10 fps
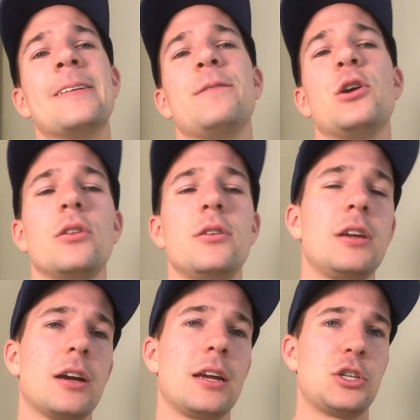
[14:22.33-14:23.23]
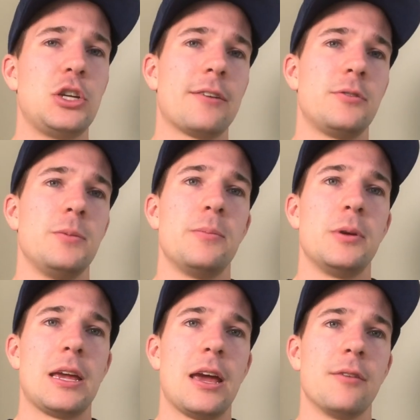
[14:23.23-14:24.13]
The only thing I guess you have to be a
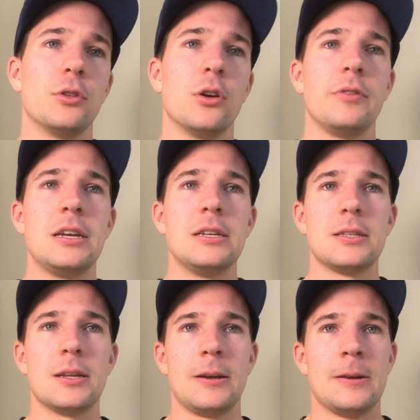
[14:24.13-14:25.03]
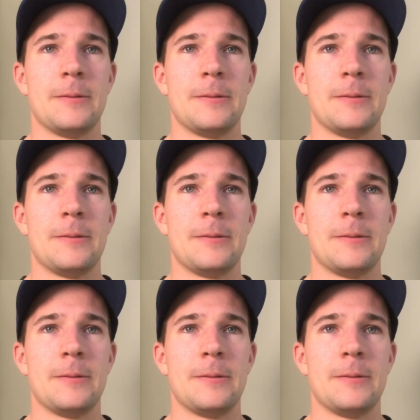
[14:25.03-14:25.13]
bit careful of is that